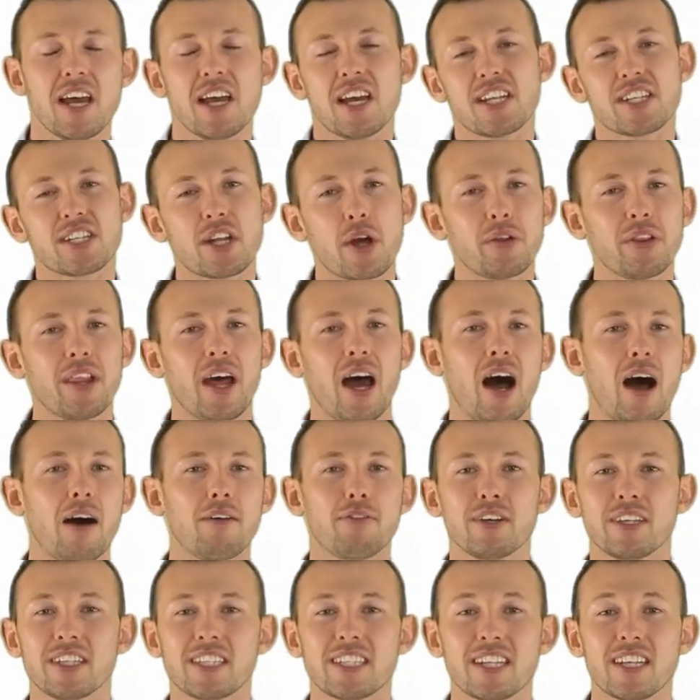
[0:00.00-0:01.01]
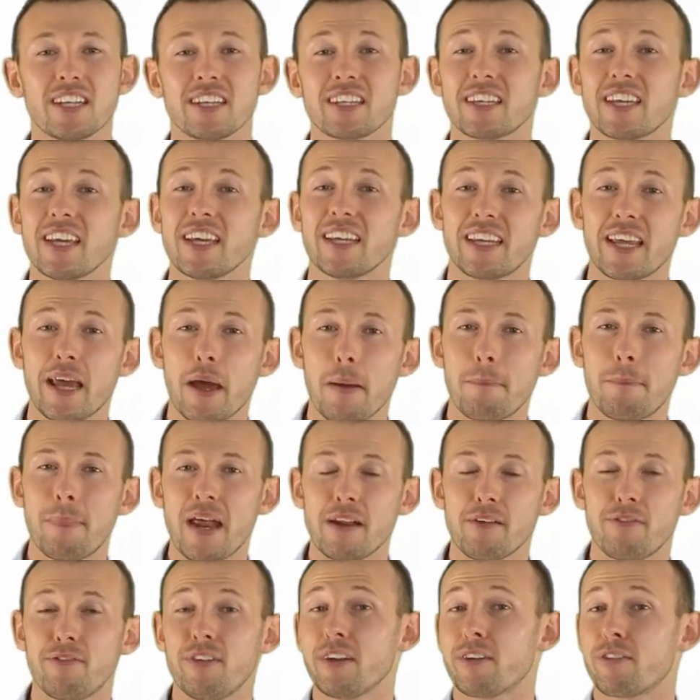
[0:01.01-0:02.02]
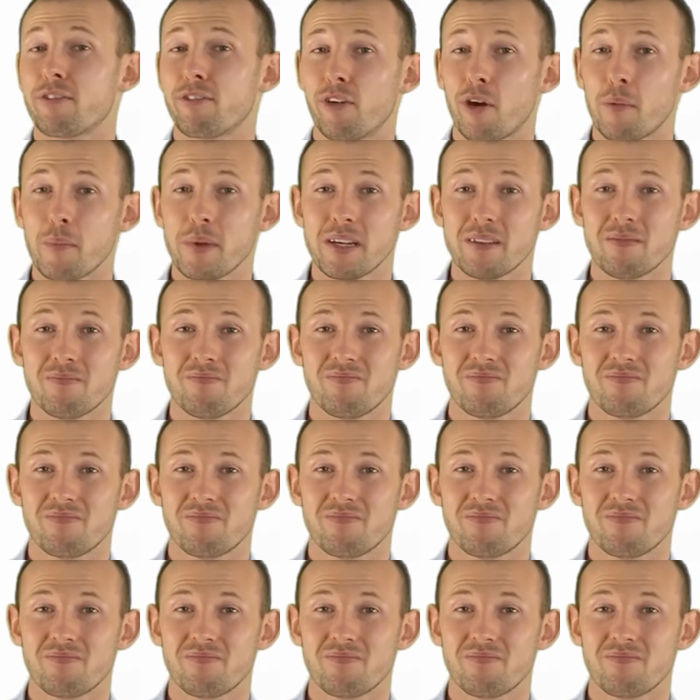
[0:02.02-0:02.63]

so that others can get benefit from it.